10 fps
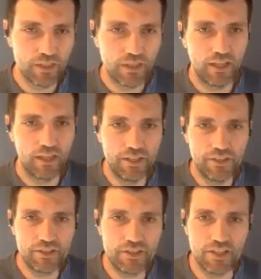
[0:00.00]
In
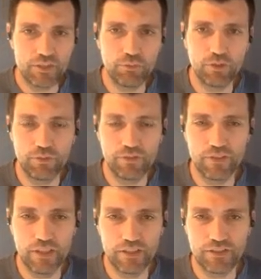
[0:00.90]
this case, what we've
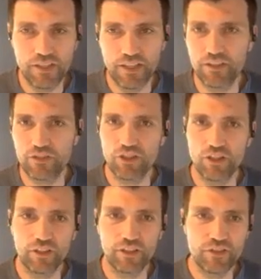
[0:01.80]
done is taken this
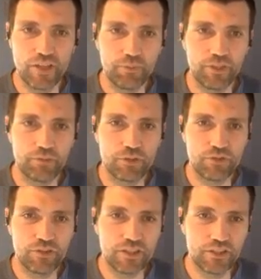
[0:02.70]
generic example and
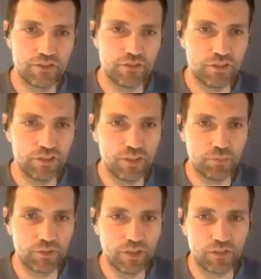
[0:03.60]
reduced it down to utility
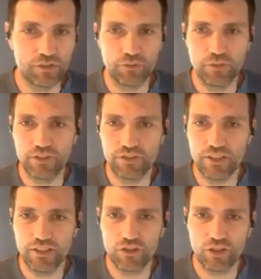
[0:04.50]
per dollar, so we can see
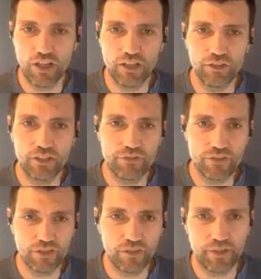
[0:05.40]
that Chicago gives
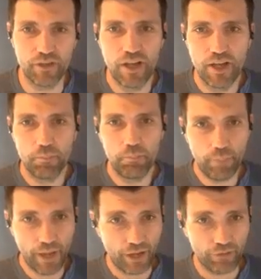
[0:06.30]
us our better
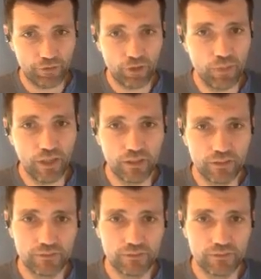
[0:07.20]
bang for our buck.